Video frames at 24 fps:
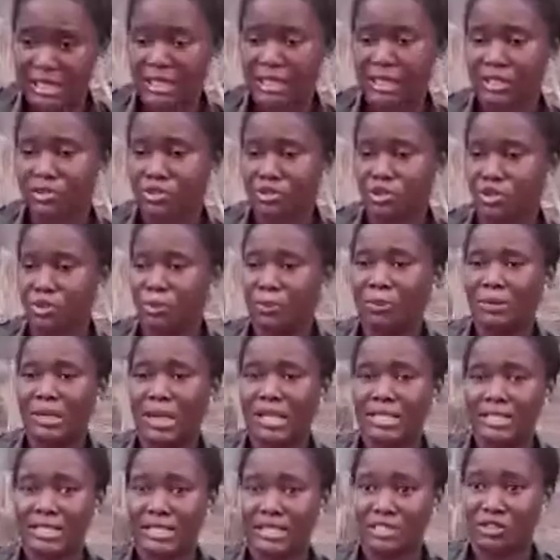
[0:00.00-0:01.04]
So you
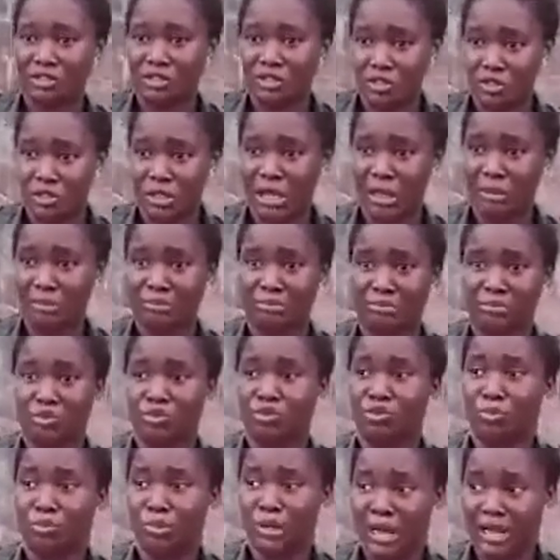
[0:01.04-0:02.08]
plant a tree,
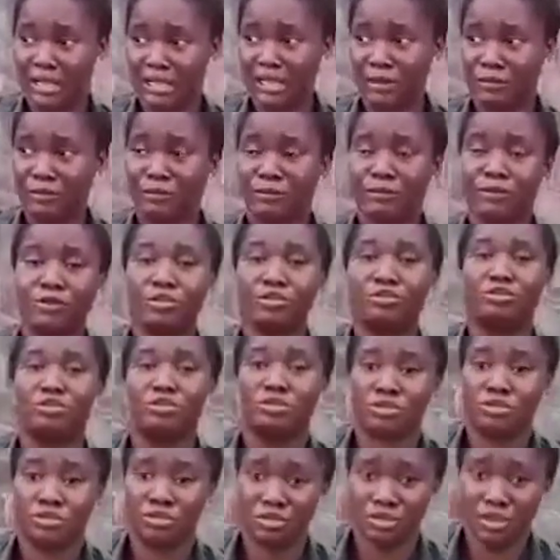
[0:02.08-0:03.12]
you plant a fruit
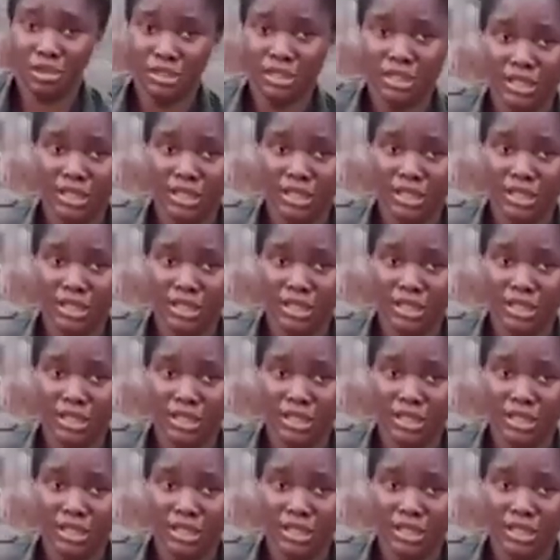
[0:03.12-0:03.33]
tree